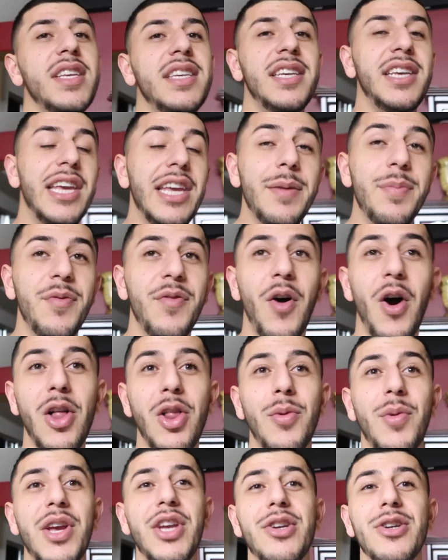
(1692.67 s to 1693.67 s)
keep
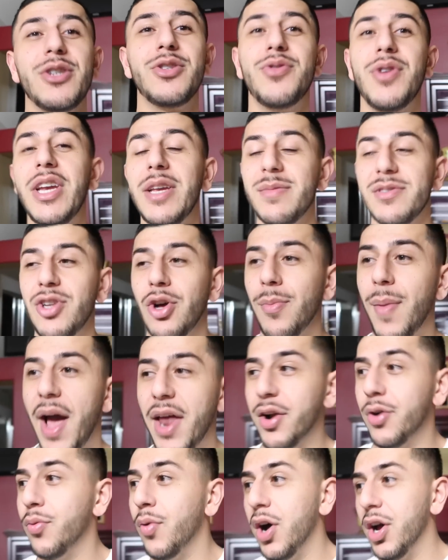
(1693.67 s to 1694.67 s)
following your dreams no
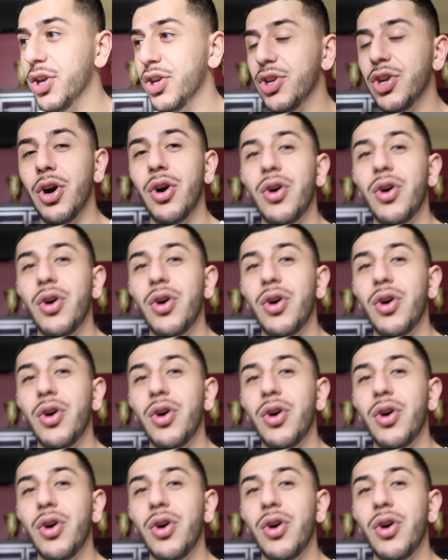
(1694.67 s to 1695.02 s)
matter what, you